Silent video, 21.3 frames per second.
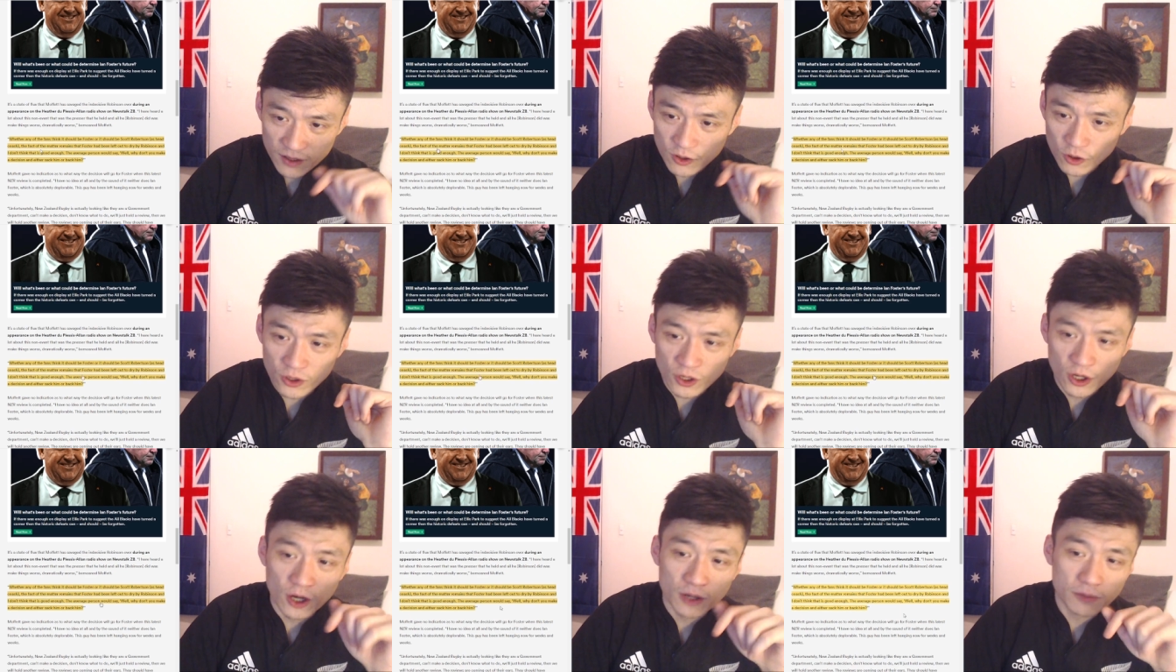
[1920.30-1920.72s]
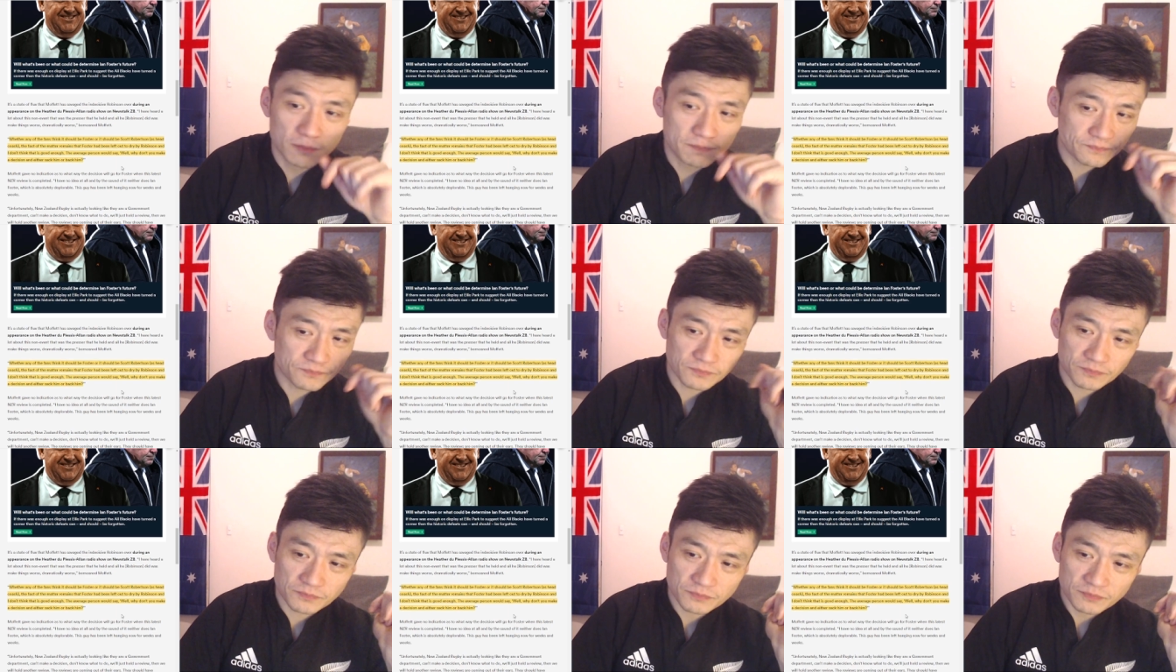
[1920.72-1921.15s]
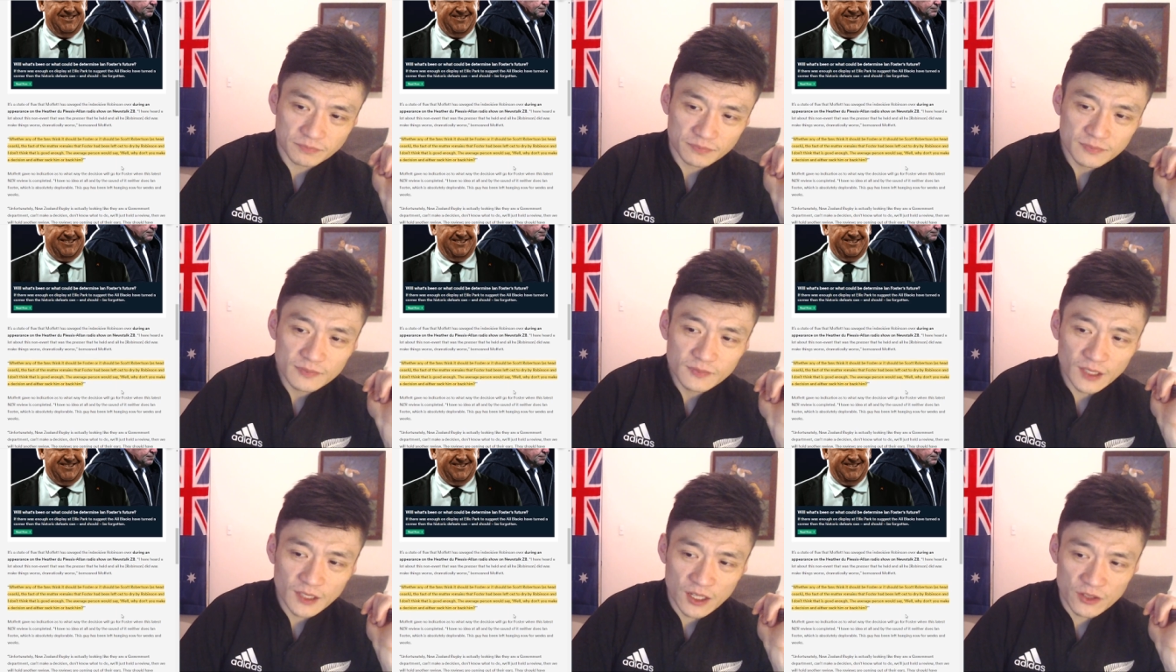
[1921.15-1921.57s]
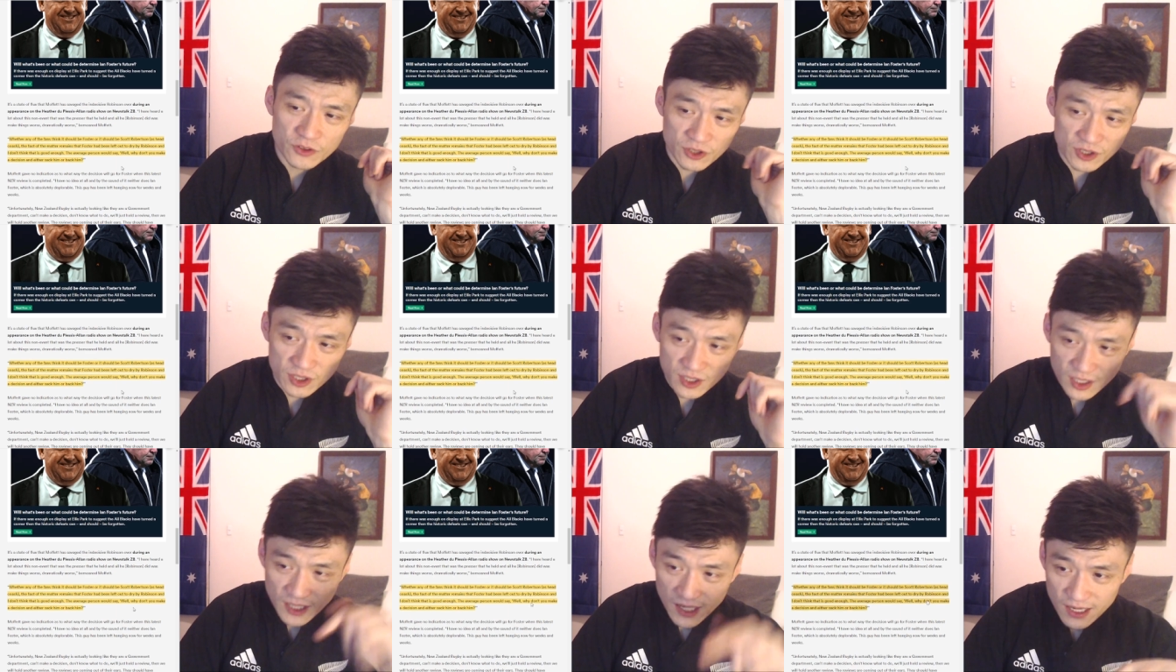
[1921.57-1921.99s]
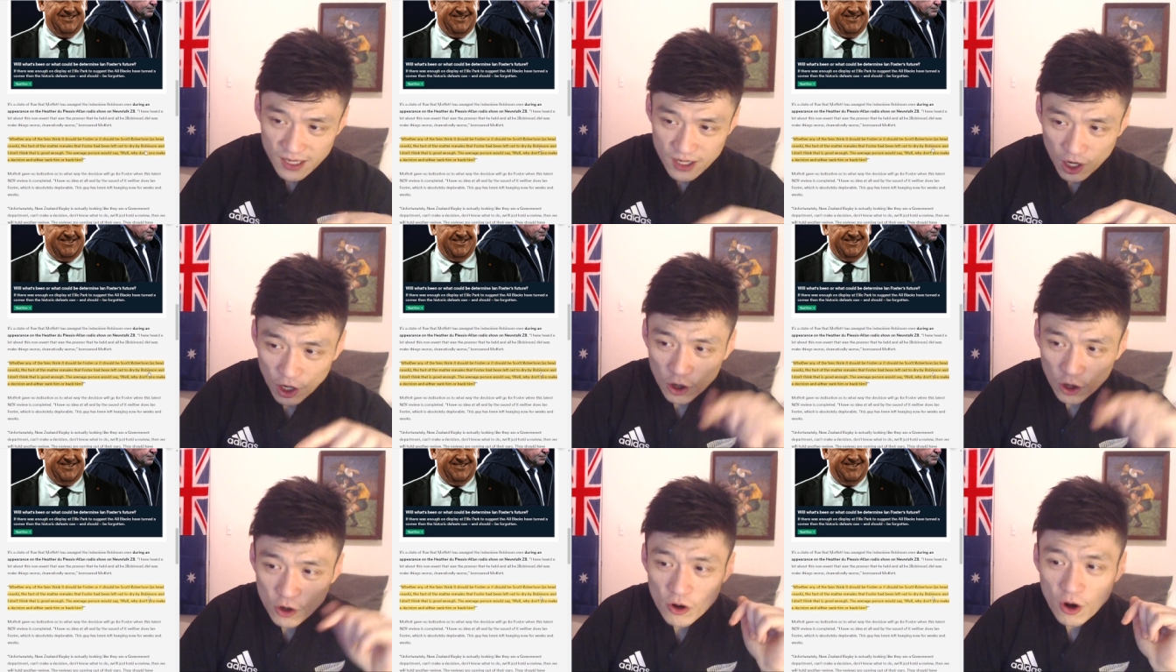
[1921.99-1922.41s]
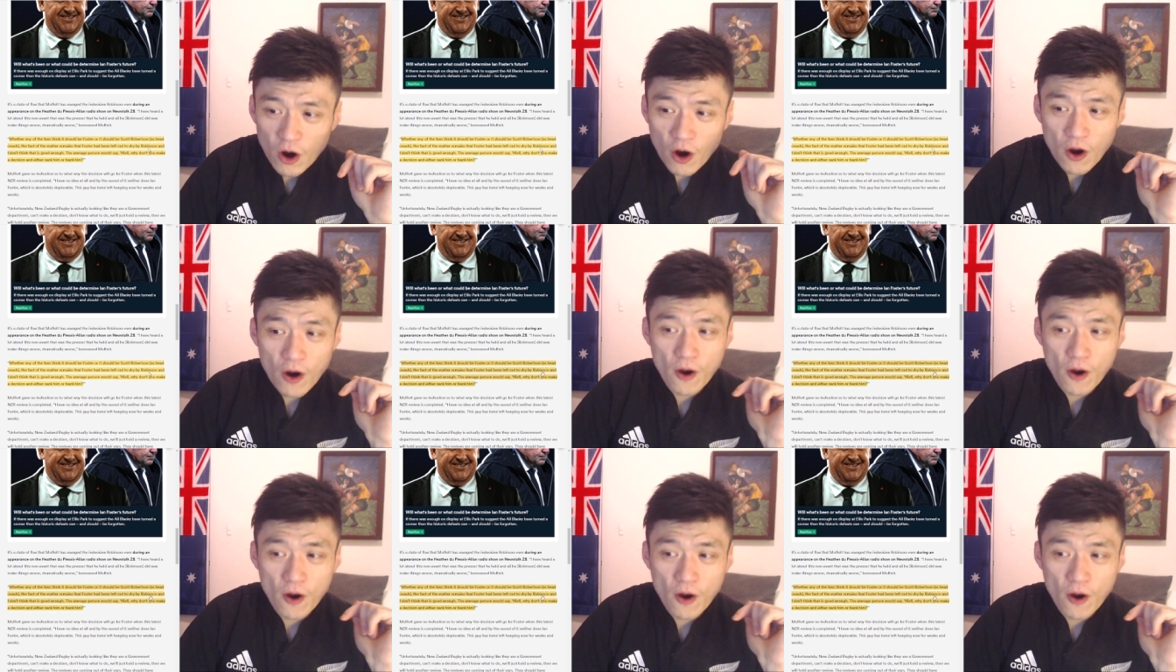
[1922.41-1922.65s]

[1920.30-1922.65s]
or not, the CEO,